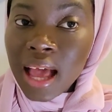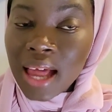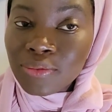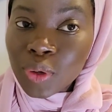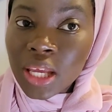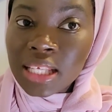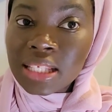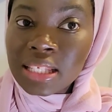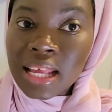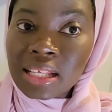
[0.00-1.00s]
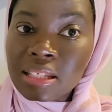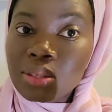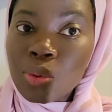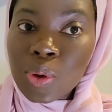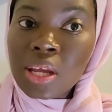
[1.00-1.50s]
advocating that
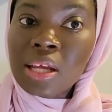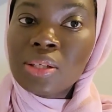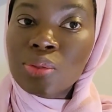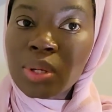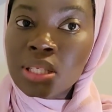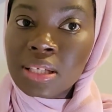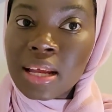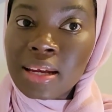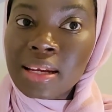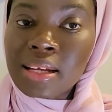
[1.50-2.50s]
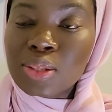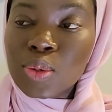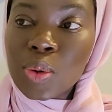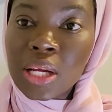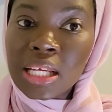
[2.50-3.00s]
going to a dinner date
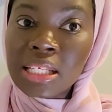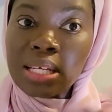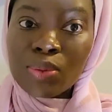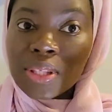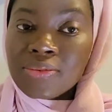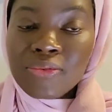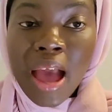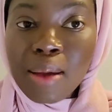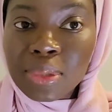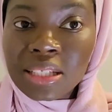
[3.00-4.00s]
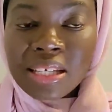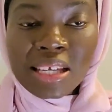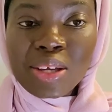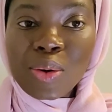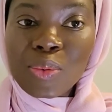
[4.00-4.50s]
or a date with
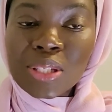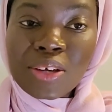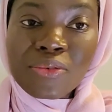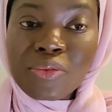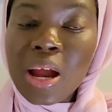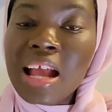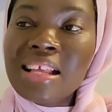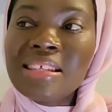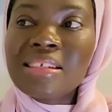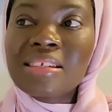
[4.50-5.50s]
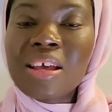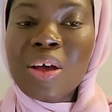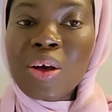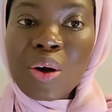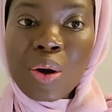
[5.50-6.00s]
family or with your friends
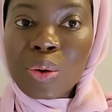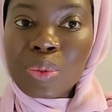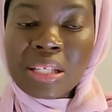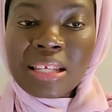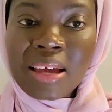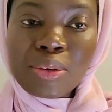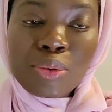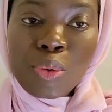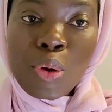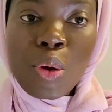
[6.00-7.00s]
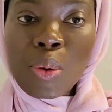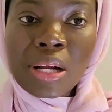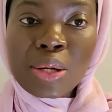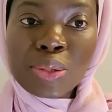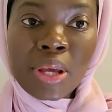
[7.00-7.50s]
or with, I don't know,
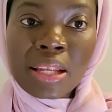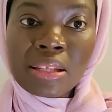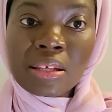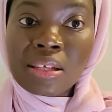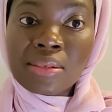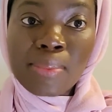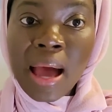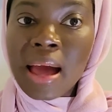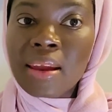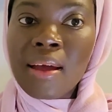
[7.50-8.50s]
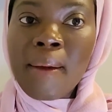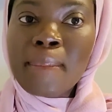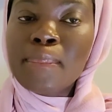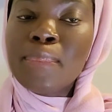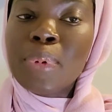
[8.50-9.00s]
co-workers or anything is bad.
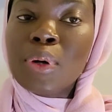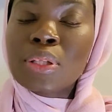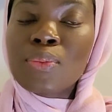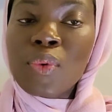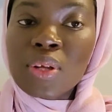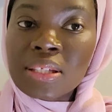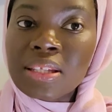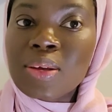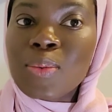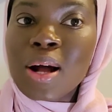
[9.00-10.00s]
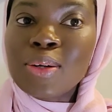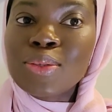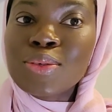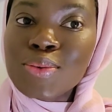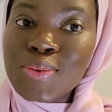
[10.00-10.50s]
But once in a
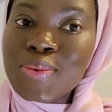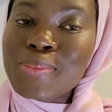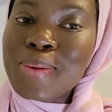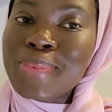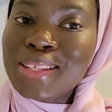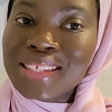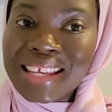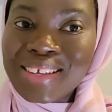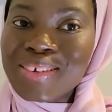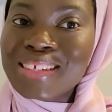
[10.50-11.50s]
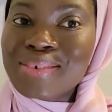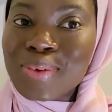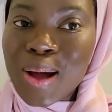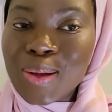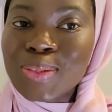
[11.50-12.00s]
while, do remember to take yourself
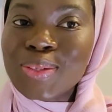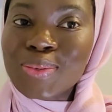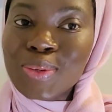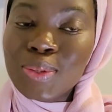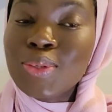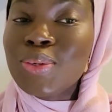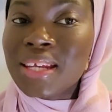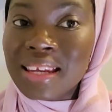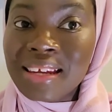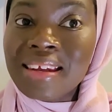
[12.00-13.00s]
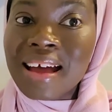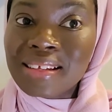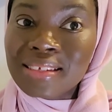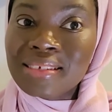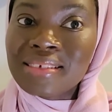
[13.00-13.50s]
out. You needed
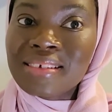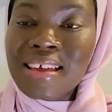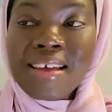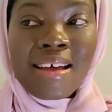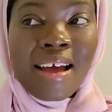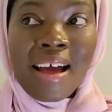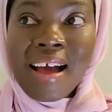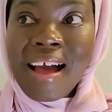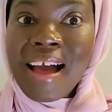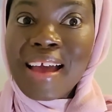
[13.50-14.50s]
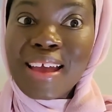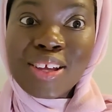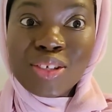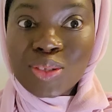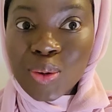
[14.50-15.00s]
that. I
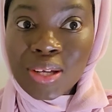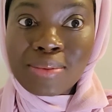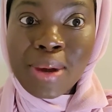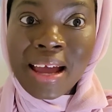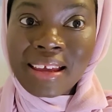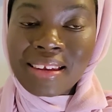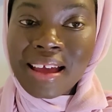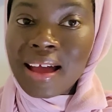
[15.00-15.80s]
enjoyed mine.